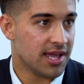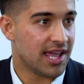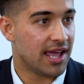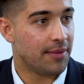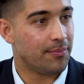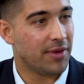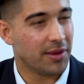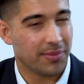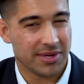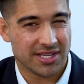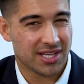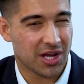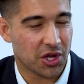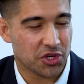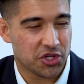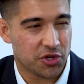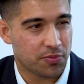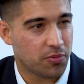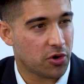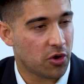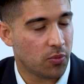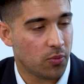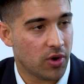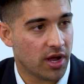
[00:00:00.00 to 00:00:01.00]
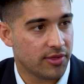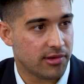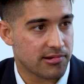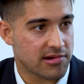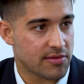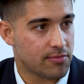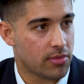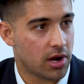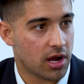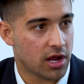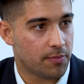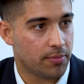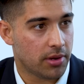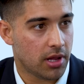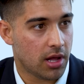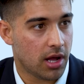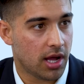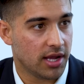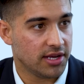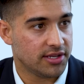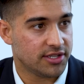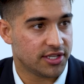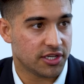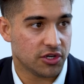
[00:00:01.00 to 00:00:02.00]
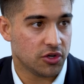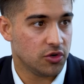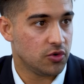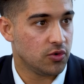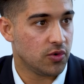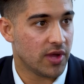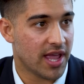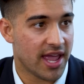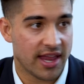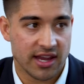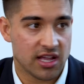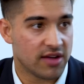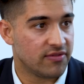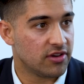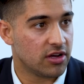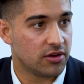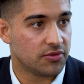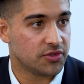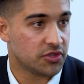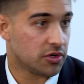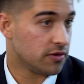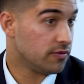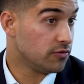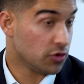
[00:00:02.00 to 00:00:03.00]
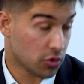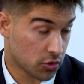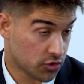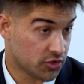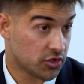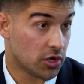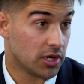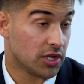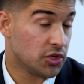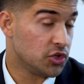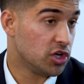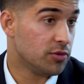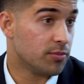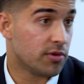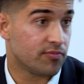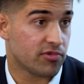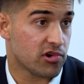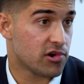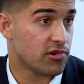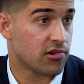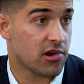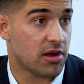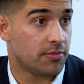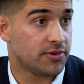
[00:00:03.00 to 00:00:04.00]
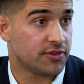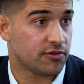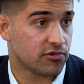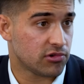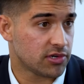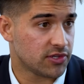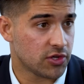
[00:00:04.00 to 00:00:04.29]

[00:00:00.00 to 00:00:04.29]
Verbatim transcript: and maybe touch upon whether it might apply to any other so your solid tumor programs, for